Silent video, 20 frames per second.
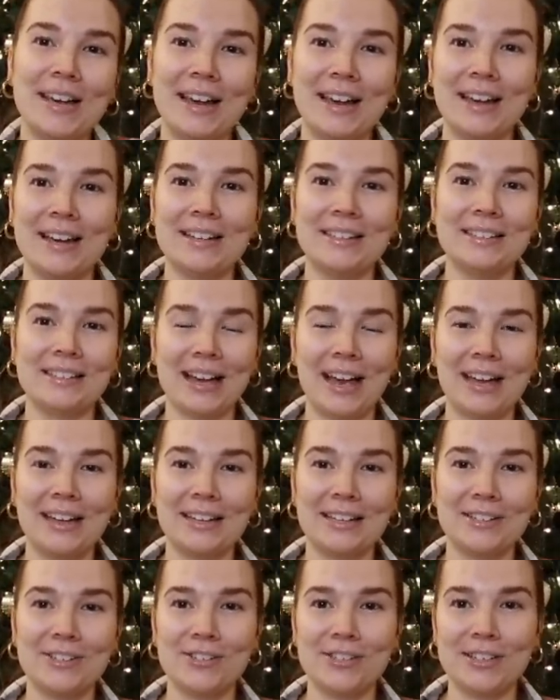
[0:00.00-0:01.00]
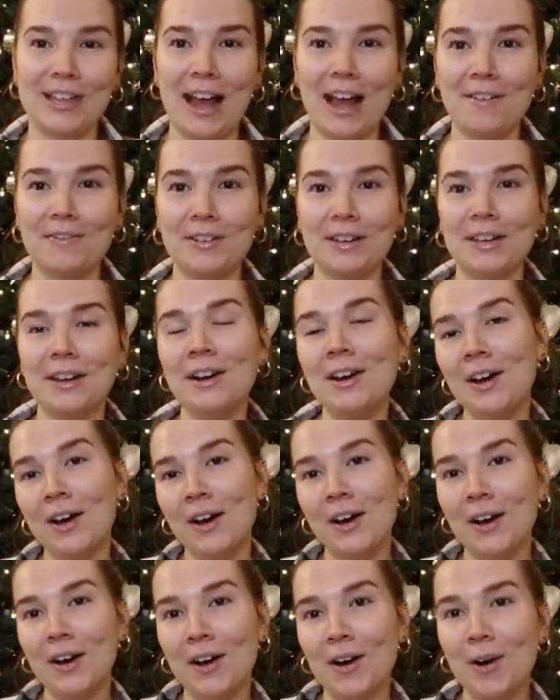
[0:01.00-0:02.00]
and I can just have it
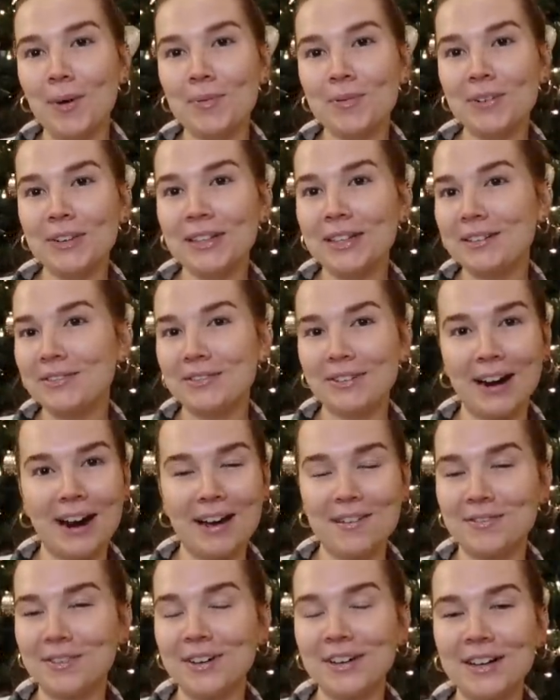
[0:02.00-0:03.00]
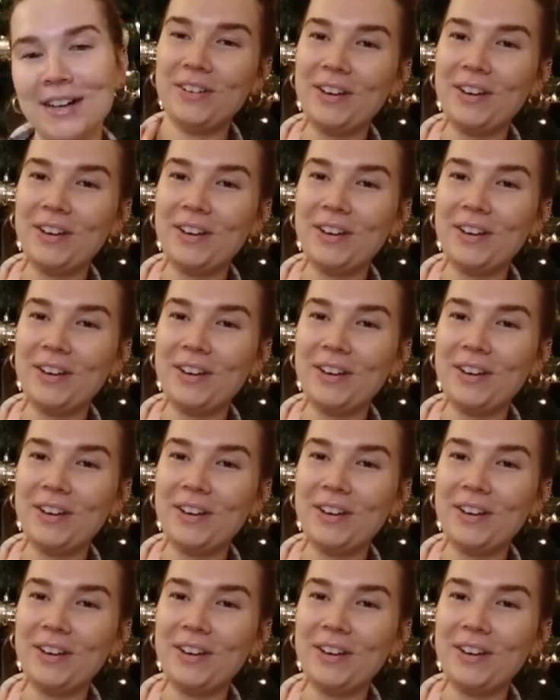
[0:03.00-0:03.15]
hopefully forever.